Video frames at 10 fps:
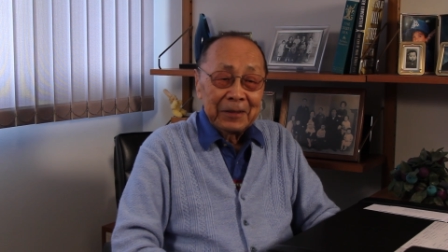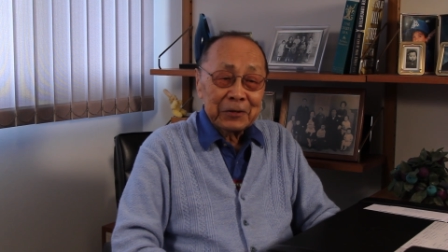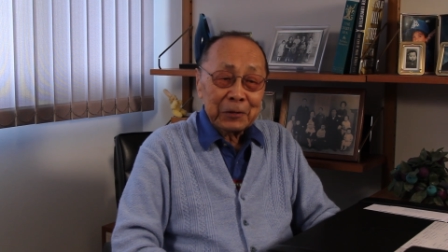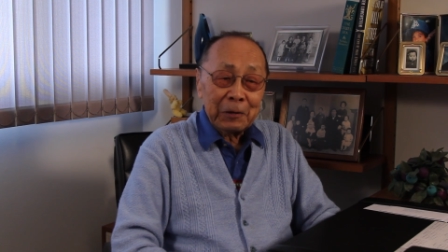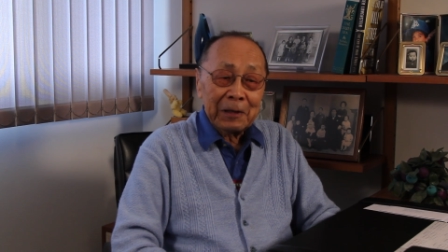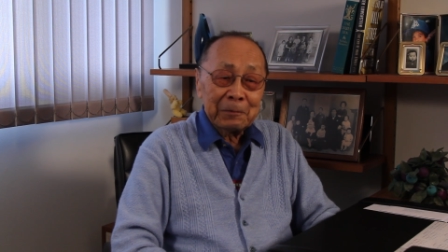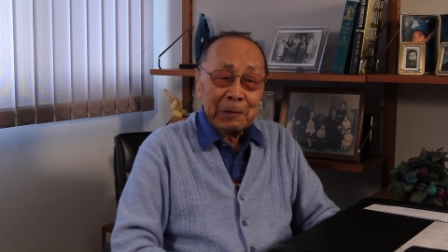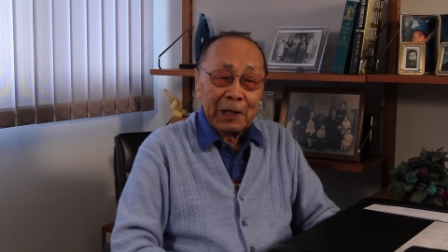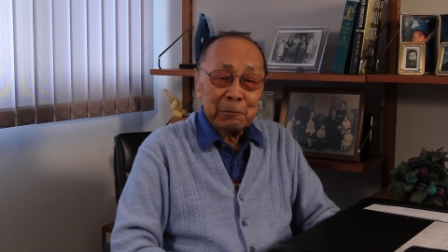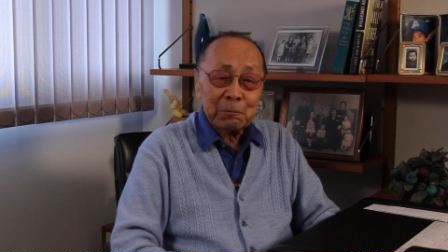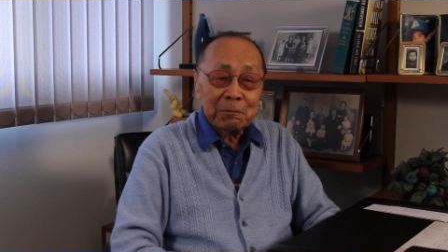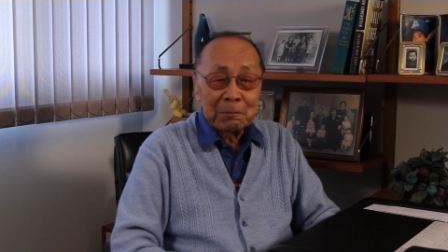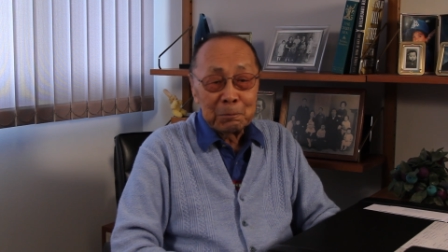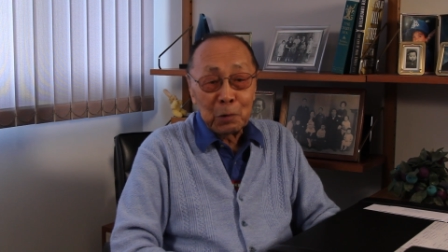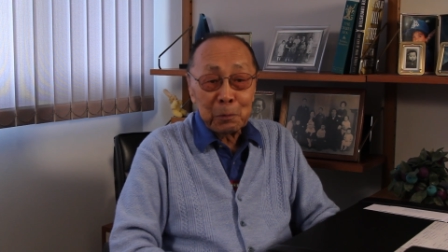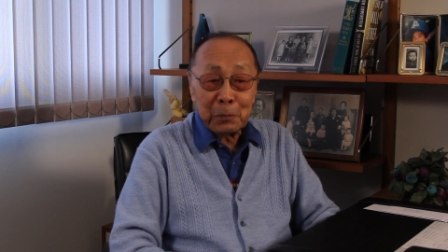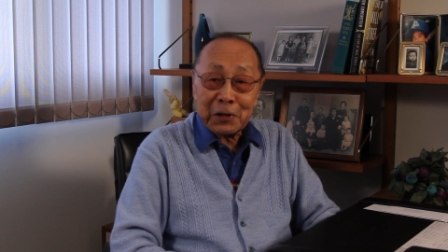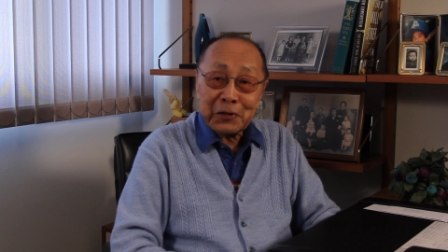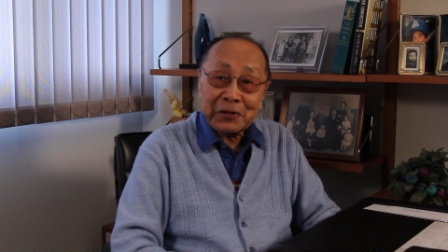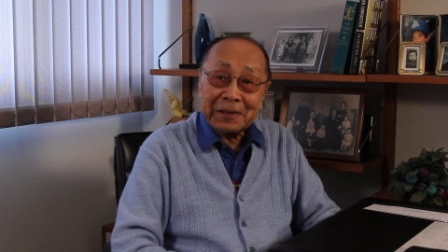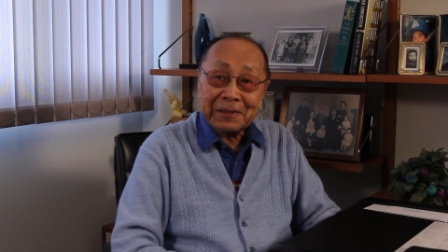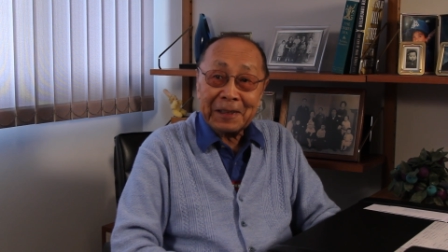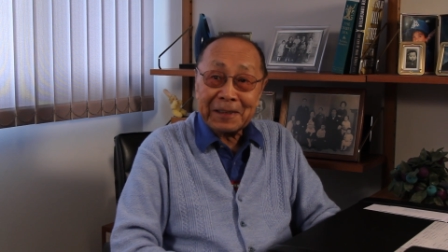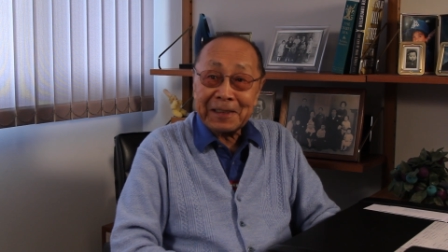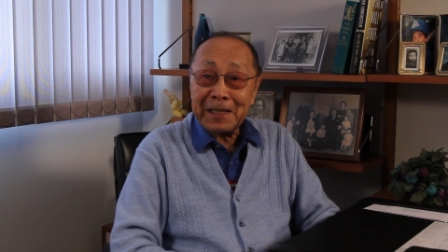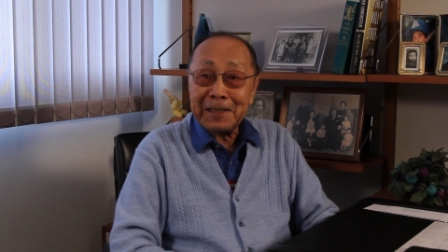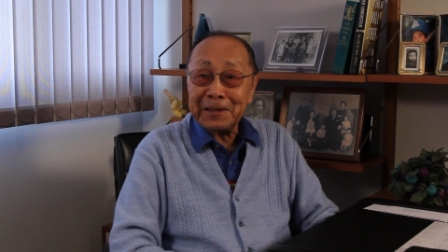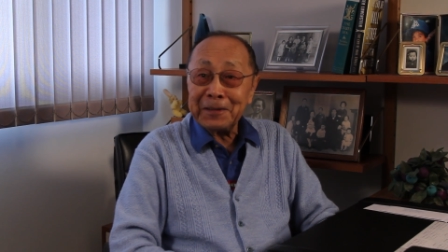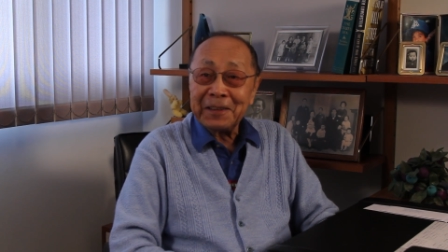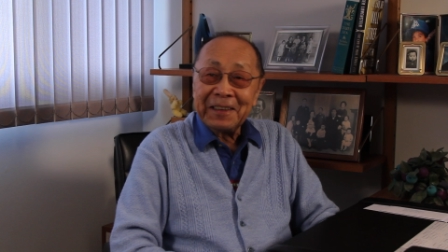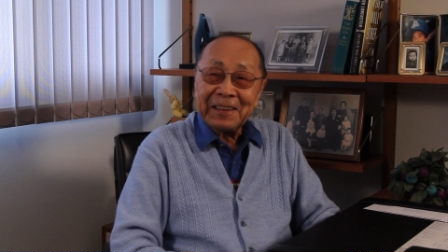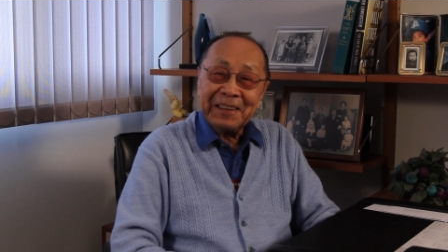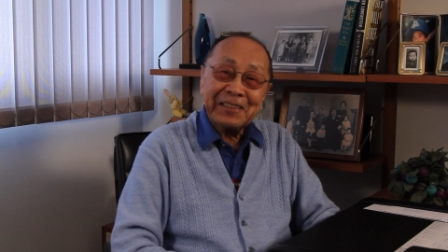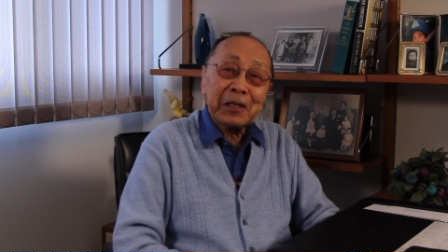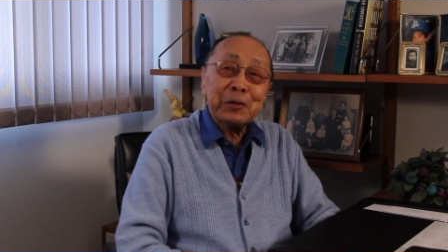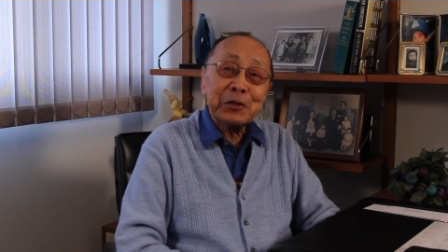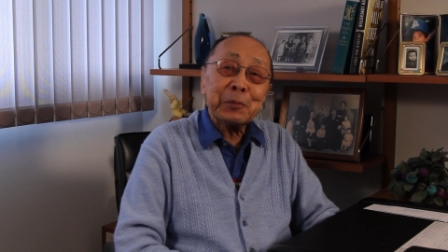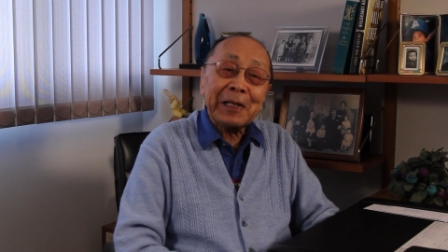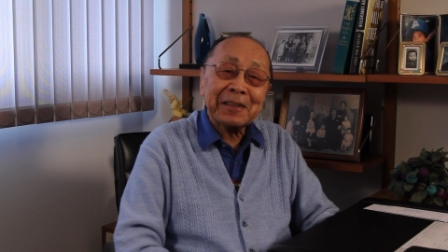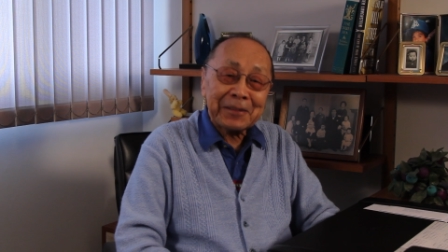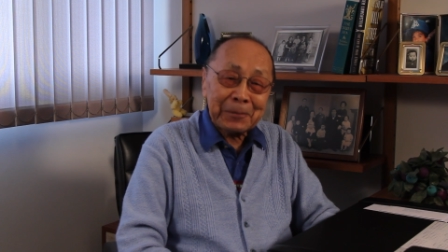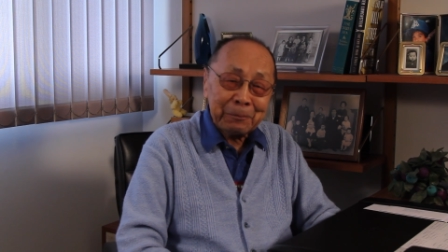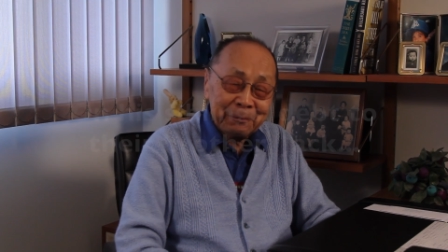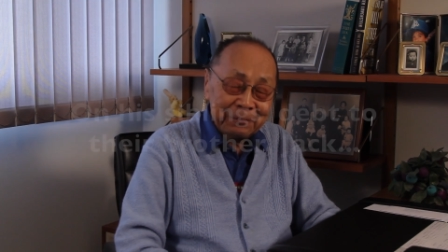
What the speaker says: So I'm more British than Canadian in some respects.